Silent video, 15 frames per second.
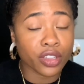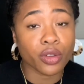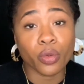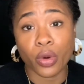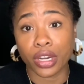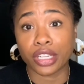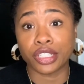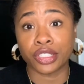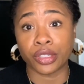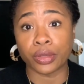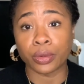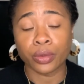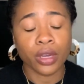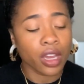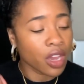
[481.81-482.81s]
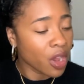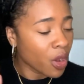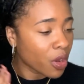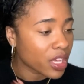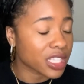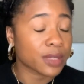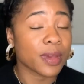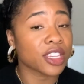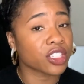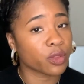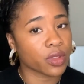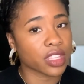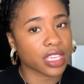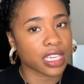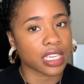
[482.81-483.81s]
you want to do?
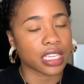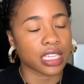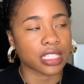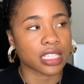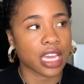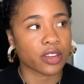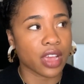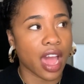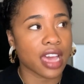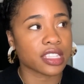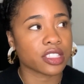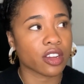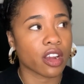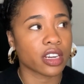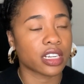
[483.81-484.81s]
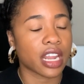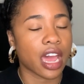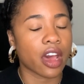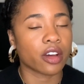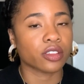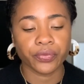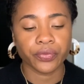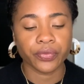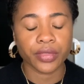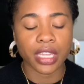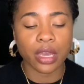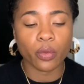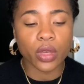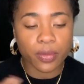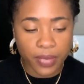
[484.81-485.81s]
Especially with kids. I started out
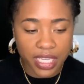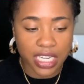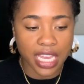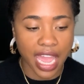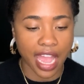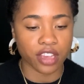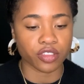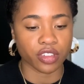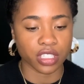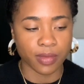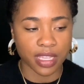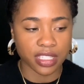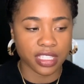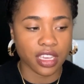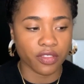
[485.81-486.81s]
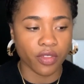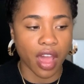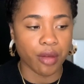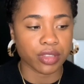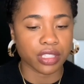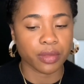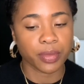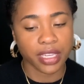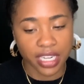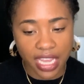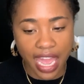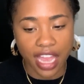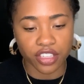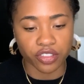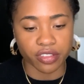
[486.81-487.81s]
with pediatrics. My CFY was with
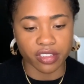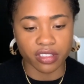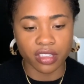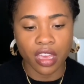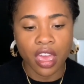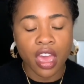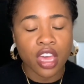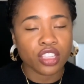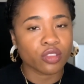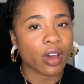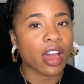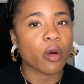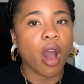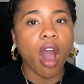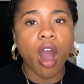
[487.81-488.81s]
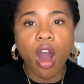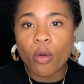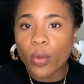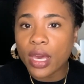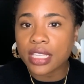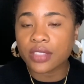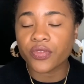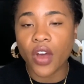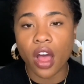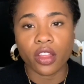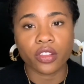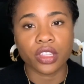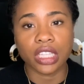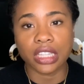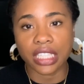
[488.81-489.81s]
pediatrics. So I always
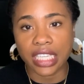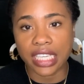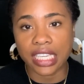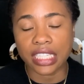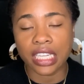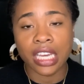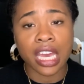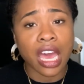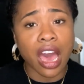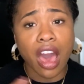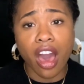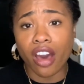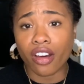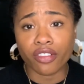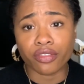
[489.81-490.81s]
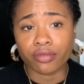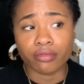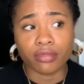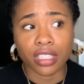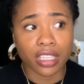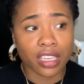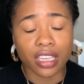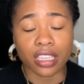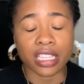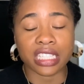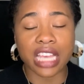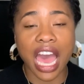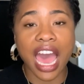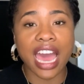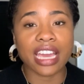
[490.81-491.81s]
followed the lead of the
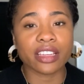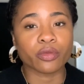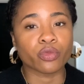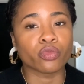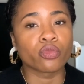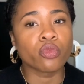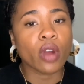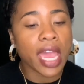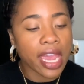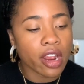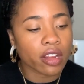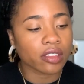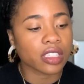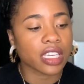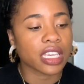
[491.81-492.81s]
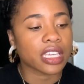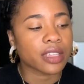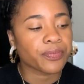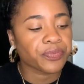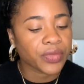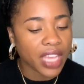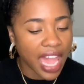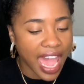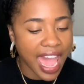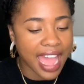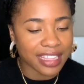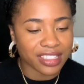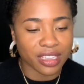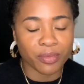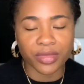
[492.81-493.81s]
kids. I rarely
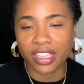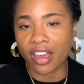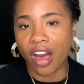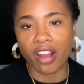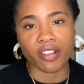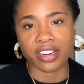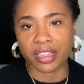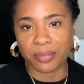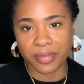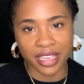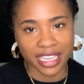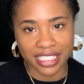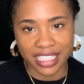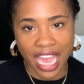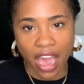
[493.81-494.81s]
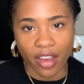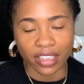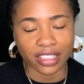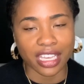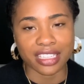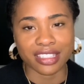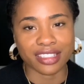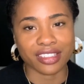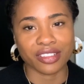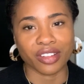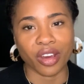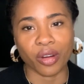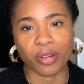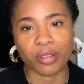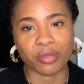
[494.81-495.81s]
had something already picked out, unless,
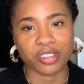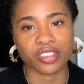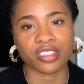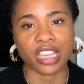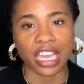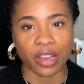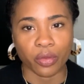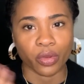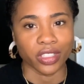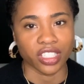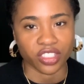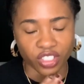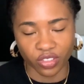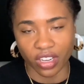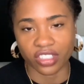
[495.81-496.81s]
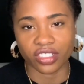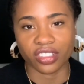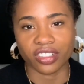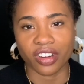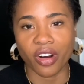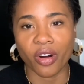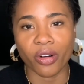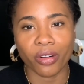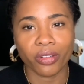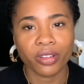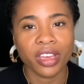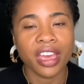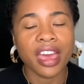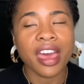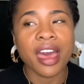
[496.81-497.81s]
it was just like a really structured
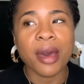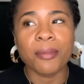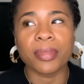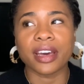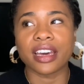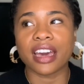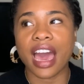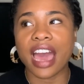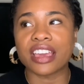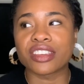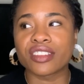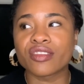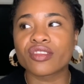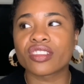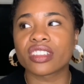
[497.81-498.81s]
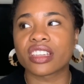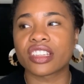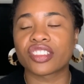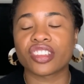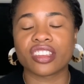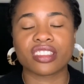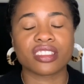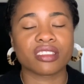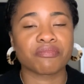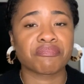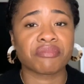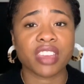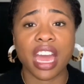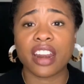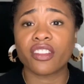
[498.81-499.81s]
goal. But I usually just
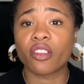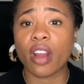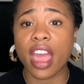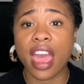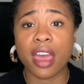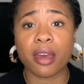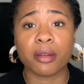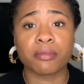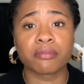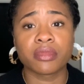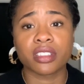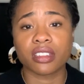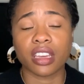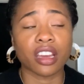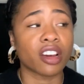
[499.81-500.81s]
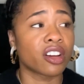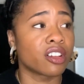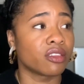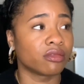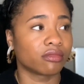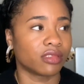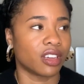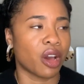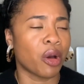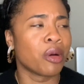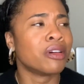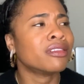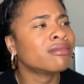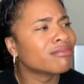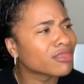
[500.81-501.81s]
kind of grabbed and
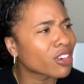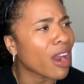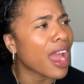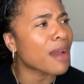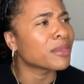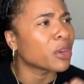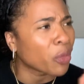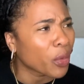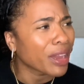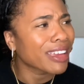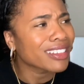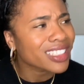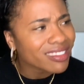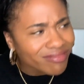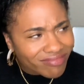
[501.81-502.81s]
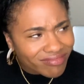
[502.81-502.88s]
went,